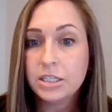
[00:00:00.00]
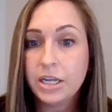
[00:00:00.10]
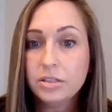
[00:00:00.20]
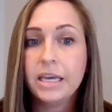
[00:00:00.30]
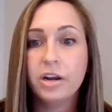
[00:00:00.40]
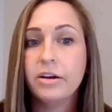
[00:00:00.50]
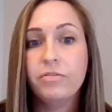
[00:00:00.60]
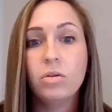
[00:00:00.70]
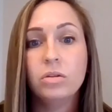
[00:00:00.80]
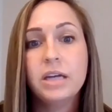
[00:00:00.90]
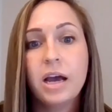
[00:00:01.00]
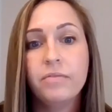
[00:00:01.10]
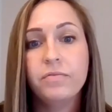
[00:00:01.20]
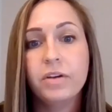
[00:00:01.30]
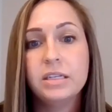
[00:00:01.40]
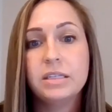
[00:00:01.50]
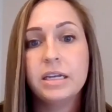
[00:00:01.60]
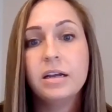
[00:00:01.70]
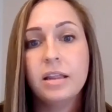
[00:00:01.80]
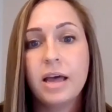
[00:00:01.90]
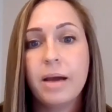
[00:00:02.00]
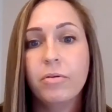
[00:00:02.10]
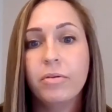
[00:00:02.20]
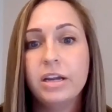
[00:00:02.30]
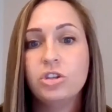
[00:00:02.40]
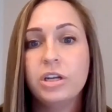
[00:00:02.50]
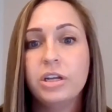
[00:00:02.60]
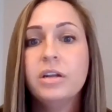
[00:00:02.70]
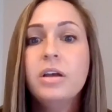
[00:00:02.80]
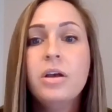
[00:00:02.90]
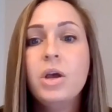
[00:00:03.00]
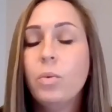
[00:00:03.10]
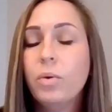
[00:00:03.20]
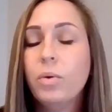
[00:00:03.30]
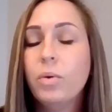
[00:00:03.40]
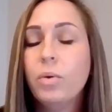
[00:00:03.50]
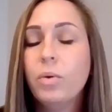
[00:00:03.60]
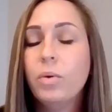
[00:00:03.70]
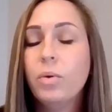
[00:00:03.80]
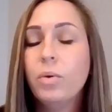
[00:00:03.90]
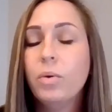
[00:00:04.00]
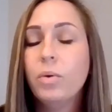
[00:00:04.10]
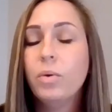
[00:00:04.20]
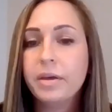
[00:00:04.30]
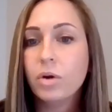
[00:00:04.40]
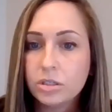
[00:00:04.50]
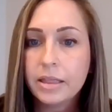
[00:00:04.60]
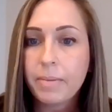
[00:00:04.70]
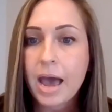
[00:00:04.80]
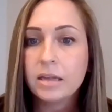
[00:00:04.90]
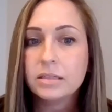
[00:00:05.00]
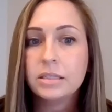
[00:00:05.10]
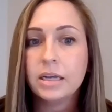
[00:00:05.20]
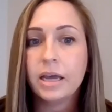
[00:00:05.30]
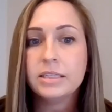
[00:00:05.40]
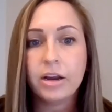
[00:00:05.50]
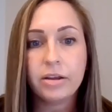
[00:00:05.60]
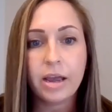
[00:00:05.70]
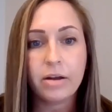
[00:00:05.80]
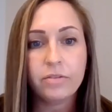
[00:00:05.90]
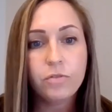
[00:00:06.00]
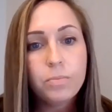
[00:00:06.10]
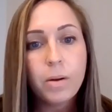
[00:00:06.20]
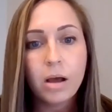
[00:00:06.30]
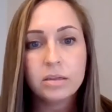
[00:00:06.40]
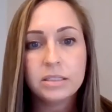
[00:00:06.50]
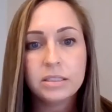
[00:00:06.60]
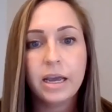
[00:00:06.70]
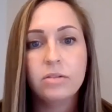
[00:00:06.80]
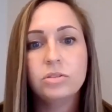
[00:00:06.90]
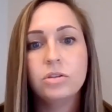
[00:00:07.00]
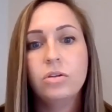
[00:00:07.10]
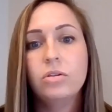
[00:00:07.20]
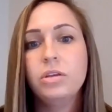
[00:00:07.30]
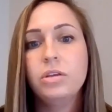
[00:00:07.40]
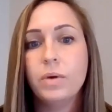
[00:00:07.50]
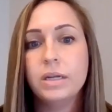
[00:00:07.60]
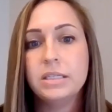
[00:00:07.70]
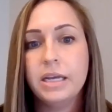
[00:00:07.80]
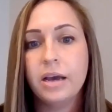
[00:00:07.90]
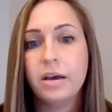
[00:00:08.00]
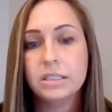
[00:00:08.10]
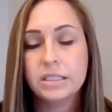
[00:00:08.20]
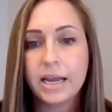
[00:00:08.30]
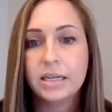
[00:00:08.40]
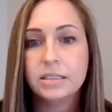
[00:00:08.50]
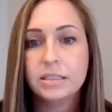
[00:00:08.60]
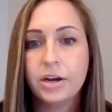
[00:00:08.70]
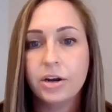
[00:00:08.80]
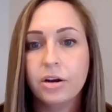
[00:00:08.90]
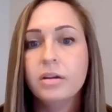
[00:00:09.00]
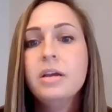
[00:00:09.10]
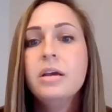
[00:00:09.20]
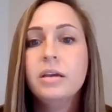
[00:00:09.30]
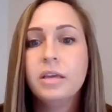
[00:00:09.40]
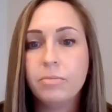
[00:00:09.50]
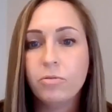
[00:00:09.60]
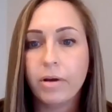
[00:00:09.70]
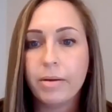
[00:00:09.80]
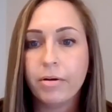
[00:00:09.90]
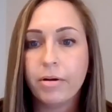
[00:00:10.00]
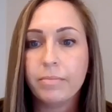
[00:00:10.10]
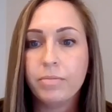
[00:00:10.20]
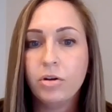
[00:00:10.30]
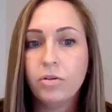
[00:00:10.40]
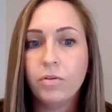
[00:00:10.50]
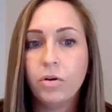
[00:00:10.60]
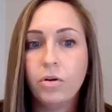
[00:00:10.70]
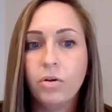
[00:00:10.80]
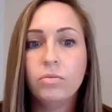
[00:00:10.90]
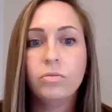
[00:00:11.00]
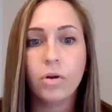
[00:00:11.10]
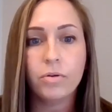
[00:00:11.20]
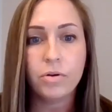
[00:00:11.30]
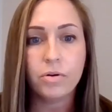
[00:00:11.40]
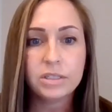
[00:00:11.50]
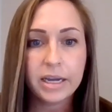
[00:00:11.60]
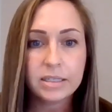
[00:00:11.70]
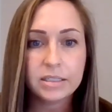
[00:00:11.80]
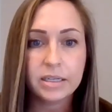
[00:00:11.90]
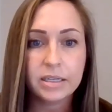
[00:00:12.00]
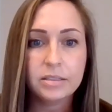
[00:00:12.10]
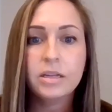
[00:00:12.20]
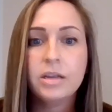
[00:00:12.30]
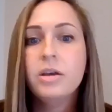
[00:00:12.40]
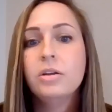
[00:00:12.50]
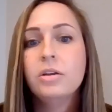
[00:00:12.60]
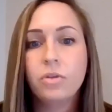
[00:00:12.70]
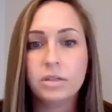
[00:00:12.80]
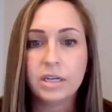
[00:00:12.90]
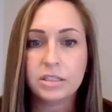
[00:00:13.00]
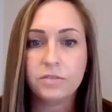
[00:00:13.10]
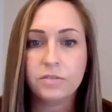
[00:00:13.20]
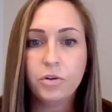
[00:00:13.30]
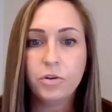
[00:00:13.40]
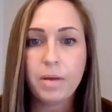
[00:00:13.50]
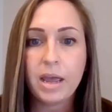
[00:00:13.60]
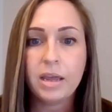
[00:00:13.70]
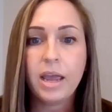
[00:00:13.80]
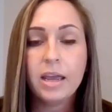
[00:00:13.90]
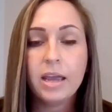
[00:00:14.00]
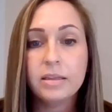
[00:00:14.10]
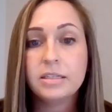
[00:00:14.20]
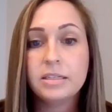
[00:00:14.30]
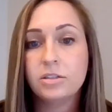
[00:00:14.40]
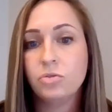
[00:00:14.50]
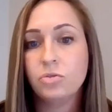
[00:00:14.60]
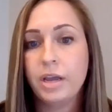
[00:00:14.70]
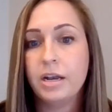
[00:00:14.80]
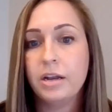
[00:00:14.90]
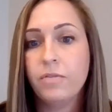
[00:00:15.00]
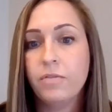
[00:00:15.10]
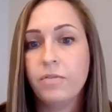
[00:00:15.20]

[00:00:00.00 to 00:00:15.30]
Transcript: years. Each year, Tarrant Area Food Bank holds the conference in collaboration with other organizations. In the past, Tarrant County Food Policy Council, UNT Health Science Center, Keep Grand Prairie Beautiful, Grow North Texas Food Bank, and the Texas Organic